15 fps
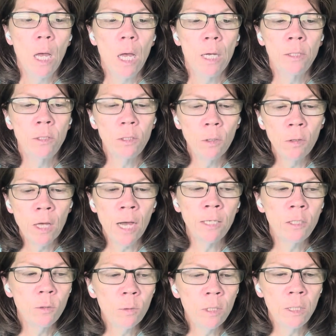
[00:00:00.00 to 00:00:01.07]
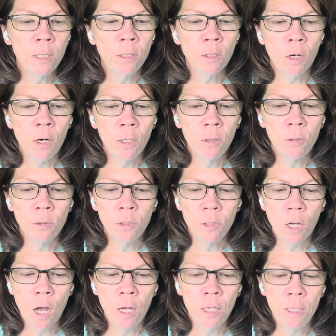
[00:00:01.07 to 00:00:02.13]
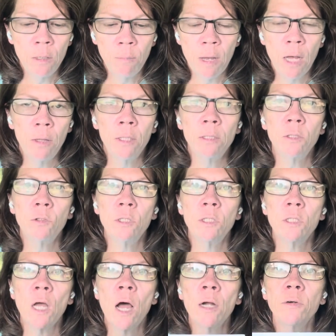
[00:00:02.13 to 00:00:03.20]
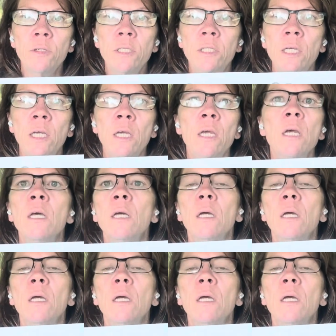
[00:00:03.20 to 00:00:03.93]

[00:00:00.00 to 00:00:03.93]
And so that's what this article's talking about, that trustocracy